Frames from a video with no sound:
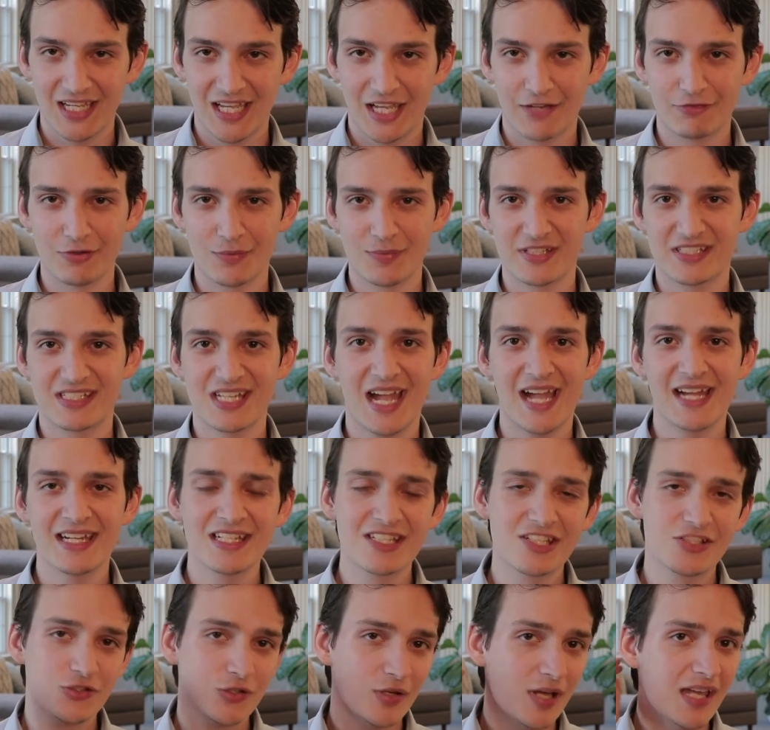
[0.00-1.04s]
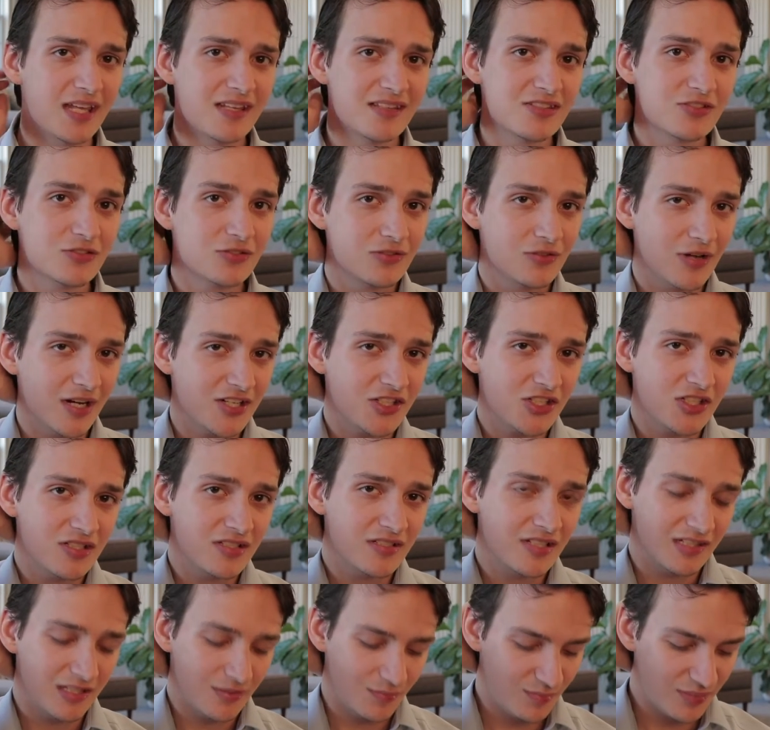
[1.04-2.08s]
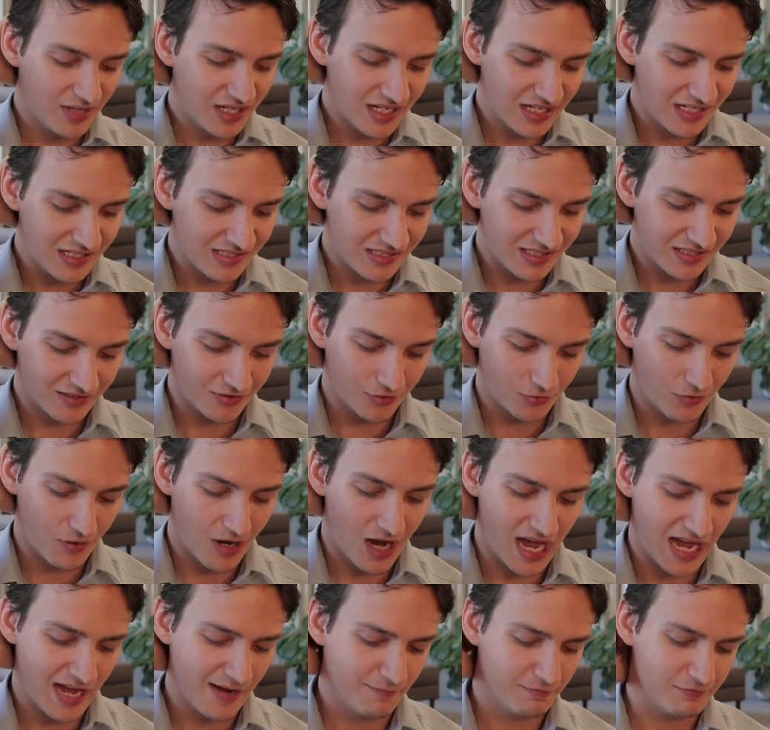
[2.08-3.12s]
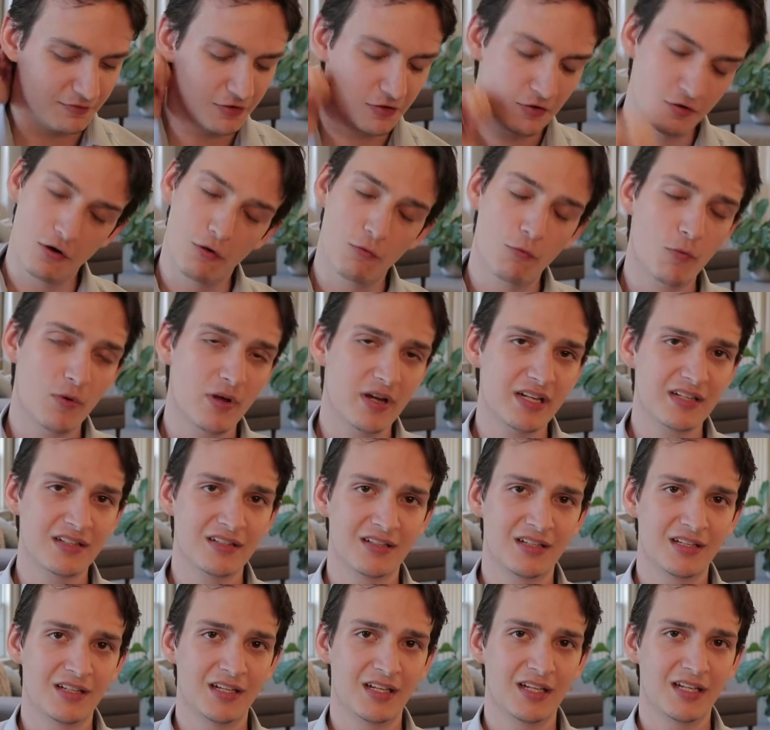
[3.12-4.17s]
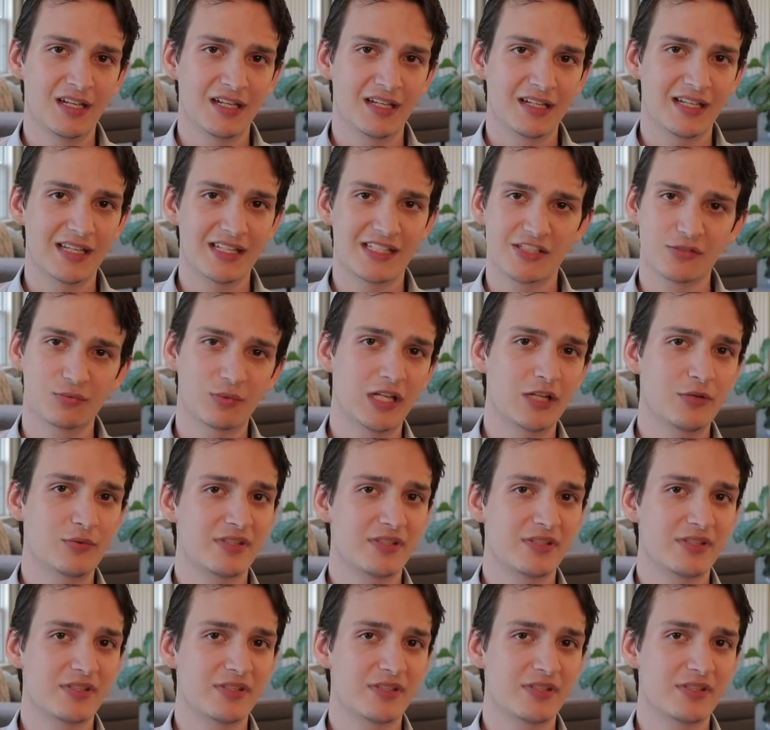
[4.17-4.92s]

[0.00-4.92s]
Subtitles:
And from the tiniest transgression to the biggest crime, no one gets away